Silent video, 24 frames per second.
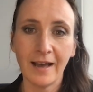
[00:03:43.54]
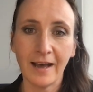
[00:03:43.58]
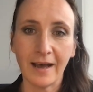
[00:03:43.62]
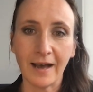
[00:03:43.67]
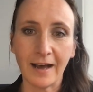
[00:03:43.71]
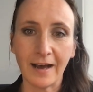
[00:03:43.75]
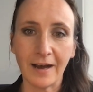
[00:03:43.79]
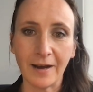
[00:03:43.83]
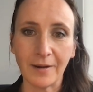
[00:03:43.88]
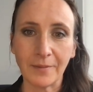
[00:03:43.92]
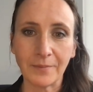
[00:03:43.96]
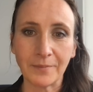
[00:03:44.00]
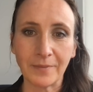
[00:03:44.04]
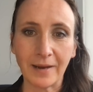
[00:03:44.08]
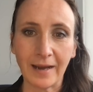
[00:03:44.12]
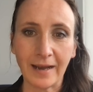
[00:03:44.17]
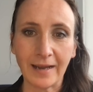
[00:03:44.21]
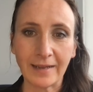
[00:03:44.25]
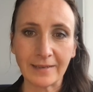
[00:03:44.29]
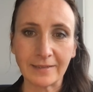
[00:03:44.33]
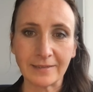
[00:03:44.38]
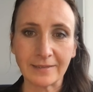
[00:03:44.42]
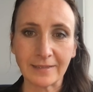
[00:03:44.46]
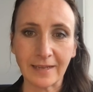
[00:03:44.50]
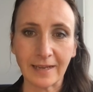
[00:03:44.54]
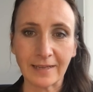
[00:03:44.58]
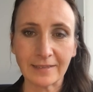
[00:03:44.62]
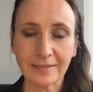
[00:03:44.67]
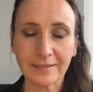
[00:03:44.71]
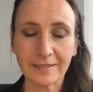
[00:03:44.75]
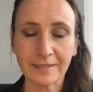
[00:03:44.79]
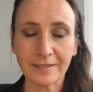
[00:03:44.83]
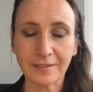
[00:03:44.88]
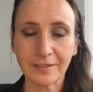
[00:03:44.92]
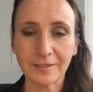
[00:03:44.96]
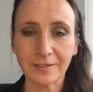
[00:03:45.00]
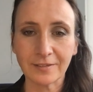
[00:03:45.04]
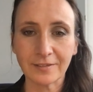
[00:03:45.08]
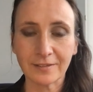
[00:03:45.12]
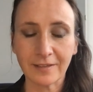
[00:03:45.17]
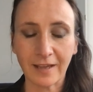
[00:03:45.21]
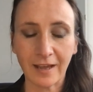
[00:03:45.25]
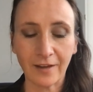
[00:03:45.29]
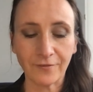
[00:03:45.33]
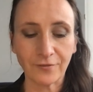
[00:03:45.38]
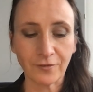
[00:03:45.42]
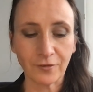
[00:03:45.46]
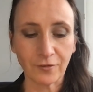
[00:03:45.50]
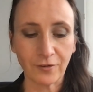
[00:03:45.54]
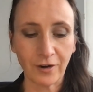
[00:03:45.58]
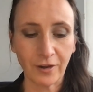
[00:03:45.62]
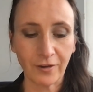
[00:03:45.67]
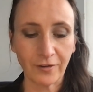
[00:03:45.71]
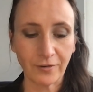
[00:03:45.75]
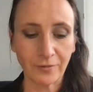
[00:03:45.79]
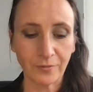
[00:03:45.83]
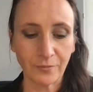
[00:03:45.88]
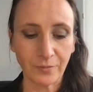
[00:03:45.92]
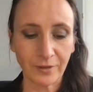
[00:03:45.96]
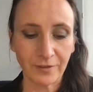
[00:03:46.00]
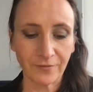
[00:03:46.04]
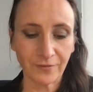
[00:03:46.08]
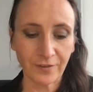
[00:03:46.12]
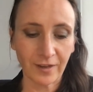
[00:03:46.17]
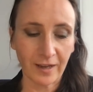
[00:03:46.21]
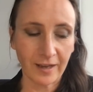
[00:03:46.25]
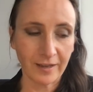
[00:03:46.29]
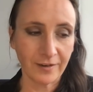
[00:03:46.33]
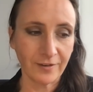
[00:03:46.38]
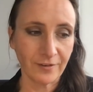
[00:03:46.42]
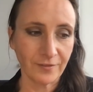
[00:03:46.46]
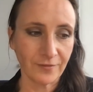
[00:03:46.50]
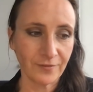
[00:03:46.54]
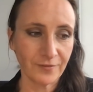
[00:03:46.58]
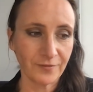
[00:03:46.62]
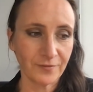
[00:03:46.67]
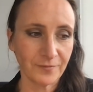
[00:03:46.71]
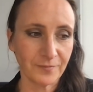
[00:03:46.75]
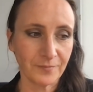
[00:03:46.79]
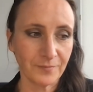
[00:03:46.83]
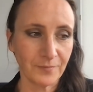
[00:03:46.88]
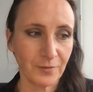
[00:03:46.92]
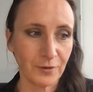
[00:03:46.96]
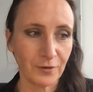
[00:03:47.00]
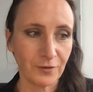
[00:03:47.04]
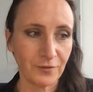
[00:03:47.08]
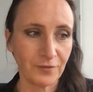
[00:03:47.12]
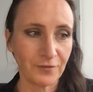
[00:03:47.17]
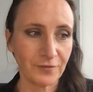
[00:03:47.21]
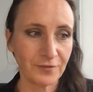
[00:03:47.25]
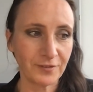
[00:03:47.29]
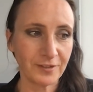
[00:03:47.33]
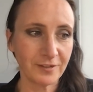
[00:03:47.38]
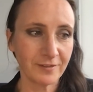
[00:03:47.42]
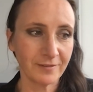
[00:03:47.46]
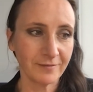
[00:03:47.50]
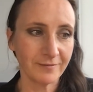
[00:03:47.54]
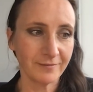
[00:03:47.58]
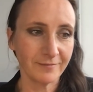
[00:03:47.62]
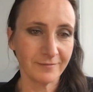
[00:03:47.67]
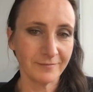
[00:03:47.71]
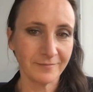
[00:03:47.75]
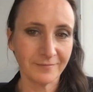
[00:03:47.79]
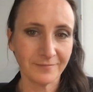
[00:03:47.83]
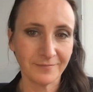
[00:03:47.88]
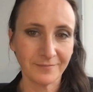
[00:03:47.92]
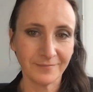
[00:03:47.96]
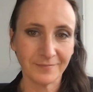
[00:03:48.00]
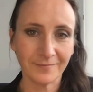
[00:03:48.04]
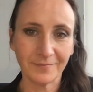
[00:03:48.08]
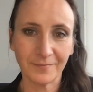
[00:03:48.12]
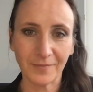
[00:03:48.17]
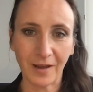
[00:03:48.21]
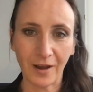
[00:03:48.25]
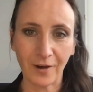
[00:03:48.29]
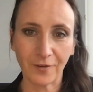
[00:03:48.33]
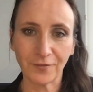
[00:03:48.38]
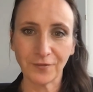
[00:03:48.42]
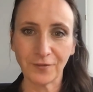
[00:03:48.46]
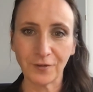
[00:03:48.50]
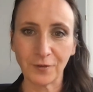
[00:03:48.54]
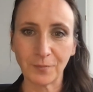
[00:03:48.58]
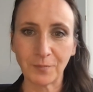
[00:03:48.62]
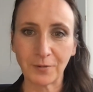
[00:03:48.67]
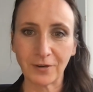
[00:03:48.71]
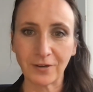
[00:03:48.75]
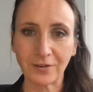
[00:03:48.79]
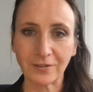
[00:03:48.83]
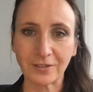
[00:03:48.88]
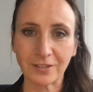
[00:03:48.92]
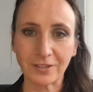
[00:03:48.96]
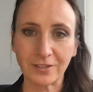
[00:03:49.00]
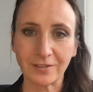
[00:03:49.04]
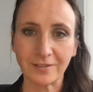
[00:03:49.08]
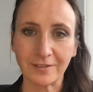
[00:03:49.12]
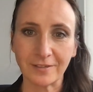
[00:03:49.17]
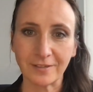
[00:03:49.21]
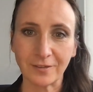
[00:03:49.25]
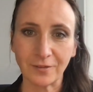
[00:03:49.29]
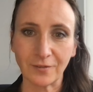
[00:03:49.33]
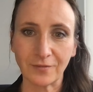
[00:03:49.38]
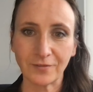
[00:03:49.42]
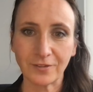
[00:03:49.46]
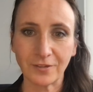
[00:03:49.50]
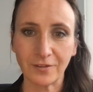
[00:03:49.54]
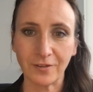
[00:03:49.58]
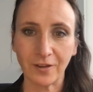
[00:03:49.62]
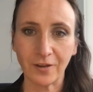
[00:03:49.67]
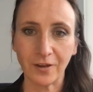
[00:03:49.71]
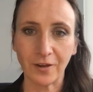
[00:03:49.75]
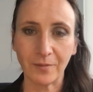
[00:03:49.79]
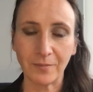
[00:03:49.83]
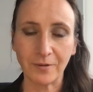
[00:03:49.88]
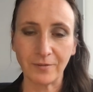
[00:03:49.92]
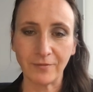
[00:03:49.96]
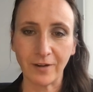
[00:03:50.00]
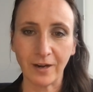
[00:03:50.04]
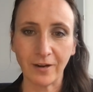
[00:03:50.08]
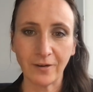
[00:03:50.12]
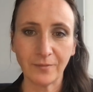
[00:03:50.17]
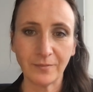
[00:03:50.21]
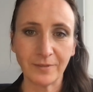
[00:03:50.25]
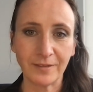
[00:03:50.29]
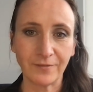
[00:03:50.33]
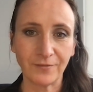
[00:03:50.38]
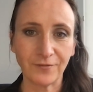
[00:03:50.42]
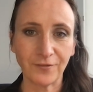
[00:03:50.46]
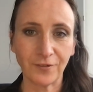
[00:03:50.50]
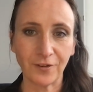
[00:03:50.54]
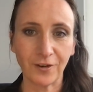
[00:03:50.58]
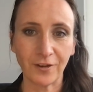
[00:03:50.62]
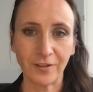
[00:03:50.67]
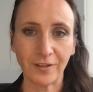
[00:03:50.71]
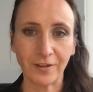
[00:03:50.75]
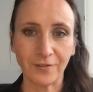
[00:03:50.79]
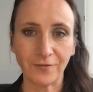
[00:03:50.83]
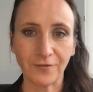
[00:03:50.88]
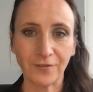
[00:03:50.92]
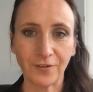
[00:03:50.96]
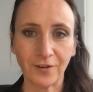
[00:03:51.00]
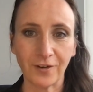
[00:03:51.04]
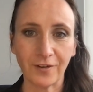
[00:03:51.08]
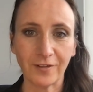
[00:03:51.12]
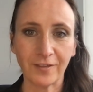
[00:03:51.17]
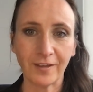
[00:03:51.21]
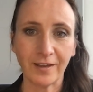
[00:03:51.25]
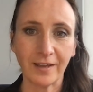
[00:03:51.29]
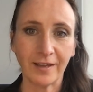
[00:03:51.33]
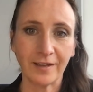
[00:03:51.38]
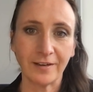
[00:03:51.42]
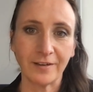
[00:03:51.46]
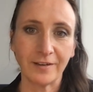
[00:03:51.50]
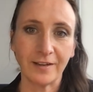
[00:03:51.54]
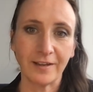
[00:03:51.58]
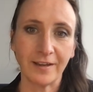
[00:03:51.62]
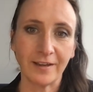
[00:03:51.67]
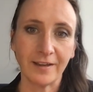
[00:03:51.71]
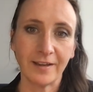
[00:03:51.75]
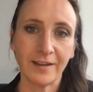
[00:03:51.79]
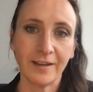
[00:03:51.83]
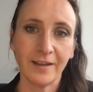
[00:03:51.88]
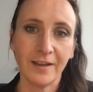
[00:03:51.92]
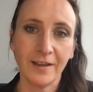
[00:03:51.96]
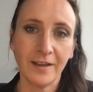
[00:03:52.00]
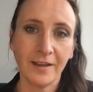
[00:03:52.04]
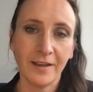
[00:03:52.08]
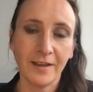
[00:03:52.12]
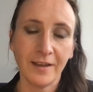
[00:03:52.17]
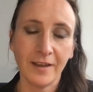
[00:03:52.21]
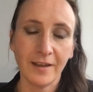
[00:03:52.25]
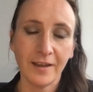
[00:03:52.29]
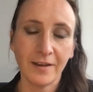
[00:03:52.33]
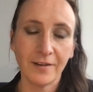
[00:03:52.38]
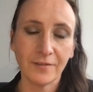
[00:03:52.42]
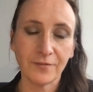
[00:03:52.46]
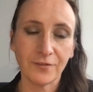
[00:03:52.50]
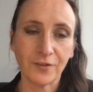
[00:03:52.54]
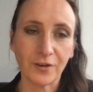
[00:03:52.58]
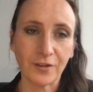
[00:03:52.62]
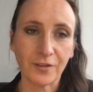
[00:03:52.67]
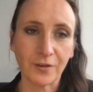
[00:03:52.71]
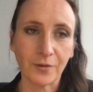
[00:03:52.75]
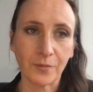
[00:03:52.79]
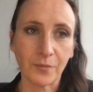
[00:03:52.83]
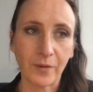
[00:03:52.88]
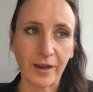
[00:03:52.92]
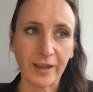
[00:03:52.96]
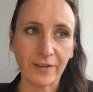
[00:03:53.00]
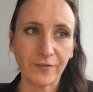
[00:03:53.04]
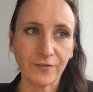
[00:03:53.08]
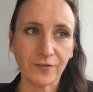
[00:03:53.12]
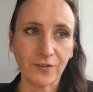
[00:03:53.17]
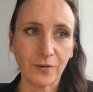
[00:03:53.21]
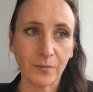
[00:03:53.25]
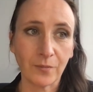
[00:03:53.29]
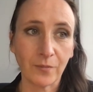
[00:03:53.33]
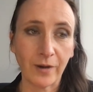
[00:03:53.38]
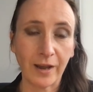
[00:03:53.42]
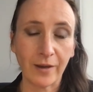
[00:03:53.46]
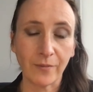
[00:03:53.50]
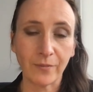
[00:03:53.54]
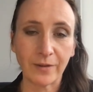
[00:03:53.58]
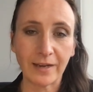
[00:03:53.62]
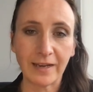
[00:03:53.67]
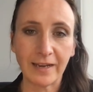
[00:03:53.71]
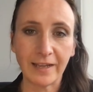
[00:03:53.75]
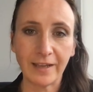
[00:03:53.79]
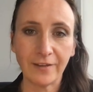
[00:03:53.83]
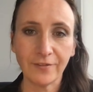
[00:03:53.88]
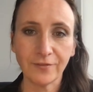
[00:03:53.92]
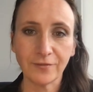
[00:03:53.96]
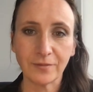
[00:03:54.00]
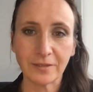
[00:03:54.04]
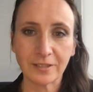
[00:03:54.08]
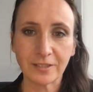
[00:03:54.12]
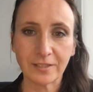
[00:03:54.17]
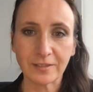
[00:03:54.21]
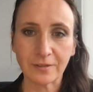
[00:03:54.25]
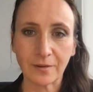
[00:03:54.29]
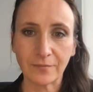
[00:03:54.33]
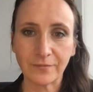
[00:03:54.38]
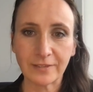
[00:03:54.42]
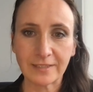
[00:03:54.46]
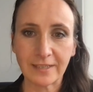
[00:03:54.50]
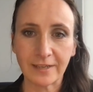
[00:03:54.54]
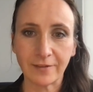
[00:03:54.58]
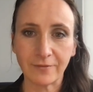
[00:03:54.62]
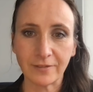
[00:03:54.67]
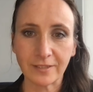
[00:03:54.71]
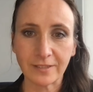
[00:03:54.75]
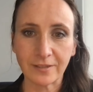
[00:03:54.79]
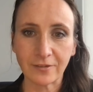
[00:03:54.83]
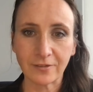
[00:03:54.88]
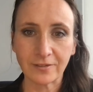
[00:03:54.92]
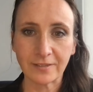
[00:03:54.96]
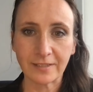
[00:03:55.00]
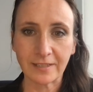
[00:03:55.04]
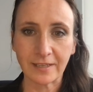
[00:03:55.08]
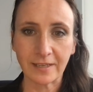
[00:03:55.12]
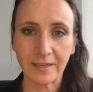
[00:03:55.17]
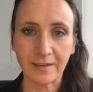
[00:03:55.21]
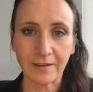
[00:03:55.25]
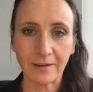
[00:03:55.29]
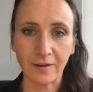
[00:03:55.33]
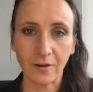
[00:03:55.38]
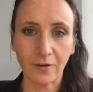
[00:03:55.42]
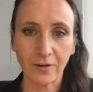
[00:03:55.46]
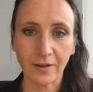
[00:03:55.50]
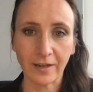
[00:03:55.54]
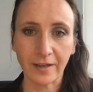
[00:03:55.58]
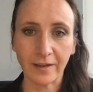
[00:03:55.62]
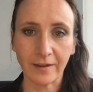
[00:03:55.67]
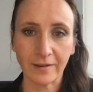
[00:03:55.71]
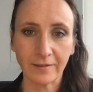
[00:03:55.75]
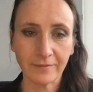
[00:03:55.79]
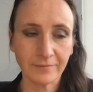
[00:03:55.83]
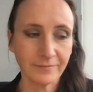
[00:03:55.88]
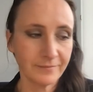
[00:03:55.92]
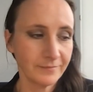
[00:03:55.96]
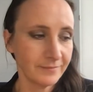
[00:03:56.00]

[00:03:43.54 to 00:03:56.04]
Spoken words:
And as cities have grown, we've kind of moved our food production sort of to the urban realm and further and further away from where we live, which has obviously resulted in longer